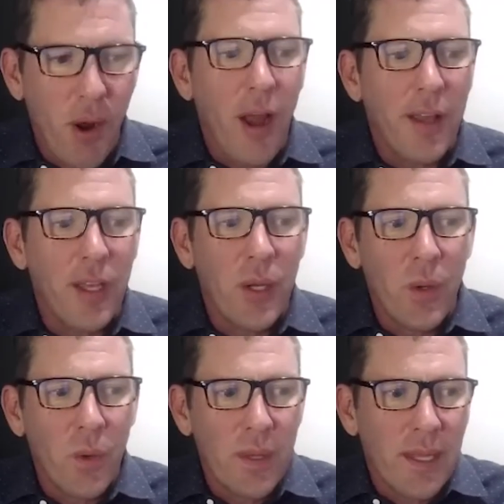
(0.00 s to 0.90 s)

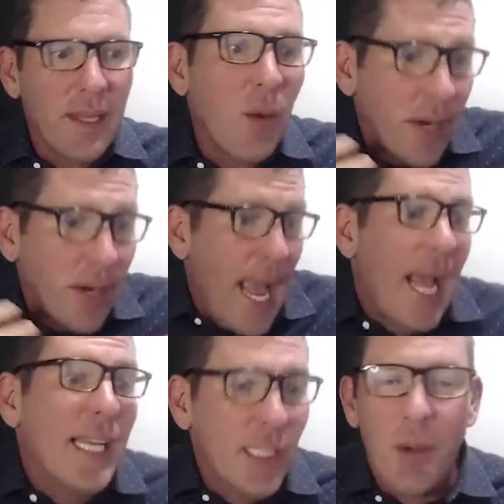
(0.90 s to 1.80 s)
you that I wanted to
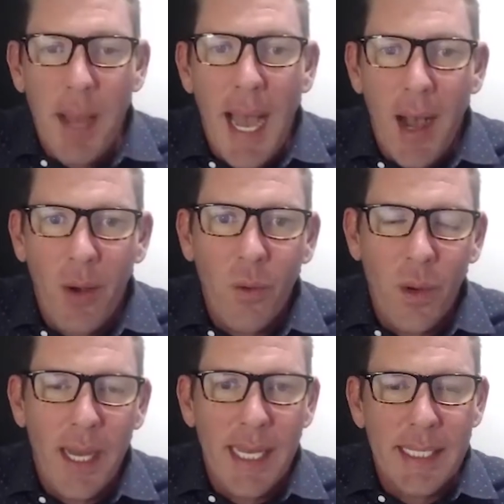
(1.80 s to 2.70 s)
ask you about
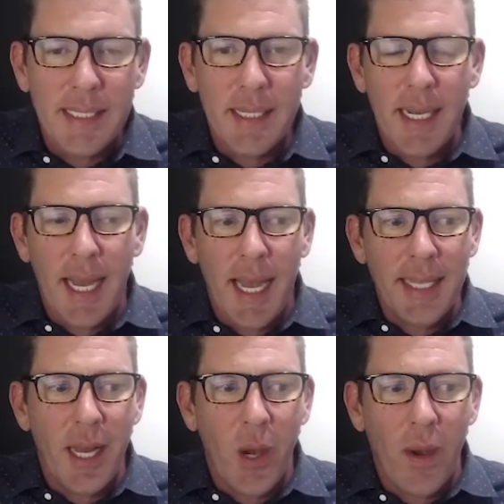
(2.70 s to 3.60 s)
was
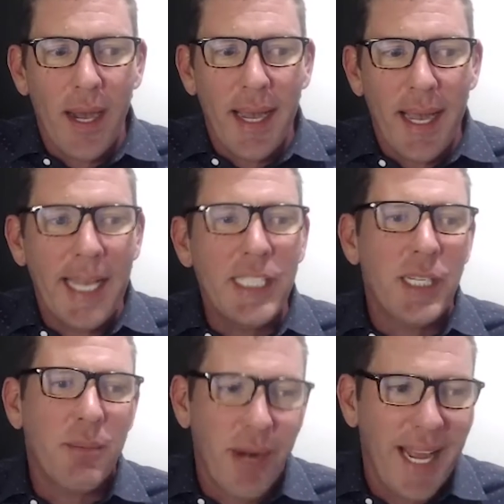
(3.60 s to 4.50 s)

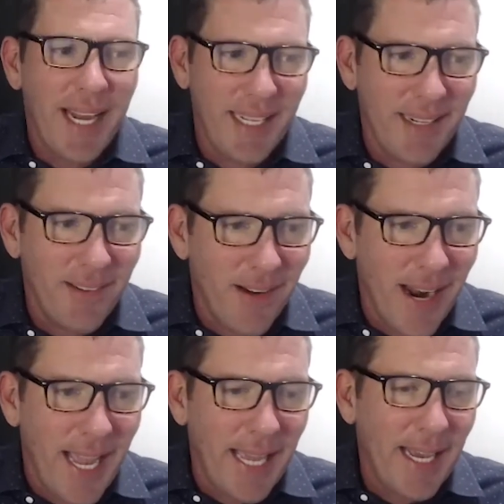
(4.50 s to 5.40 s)
agent branding,
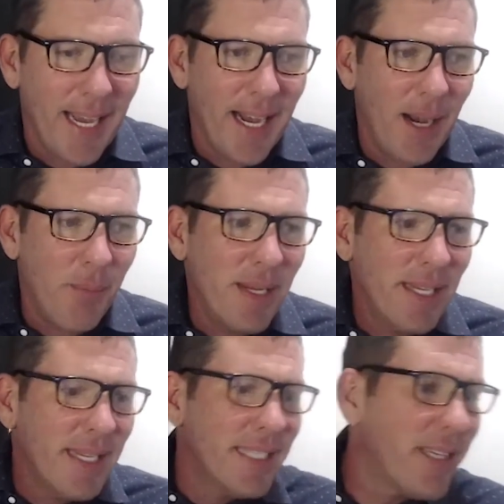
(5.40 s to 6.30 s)
right?
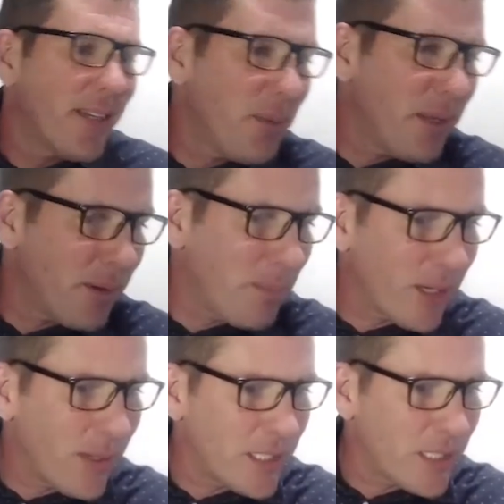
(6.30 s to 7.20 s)
So let me read my
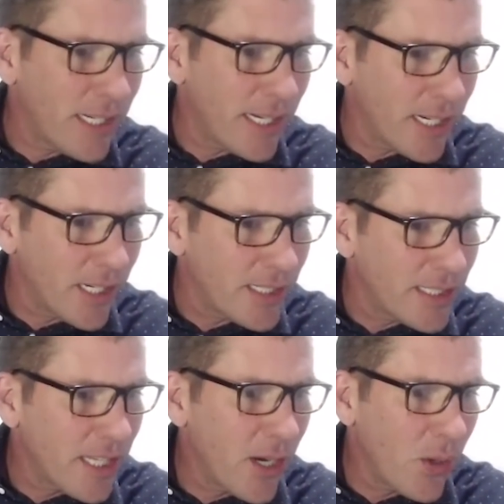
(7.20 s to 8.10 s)
question here.
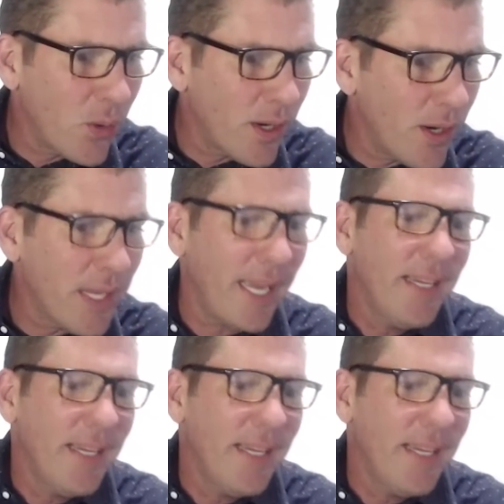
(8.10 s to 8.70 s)
So okay,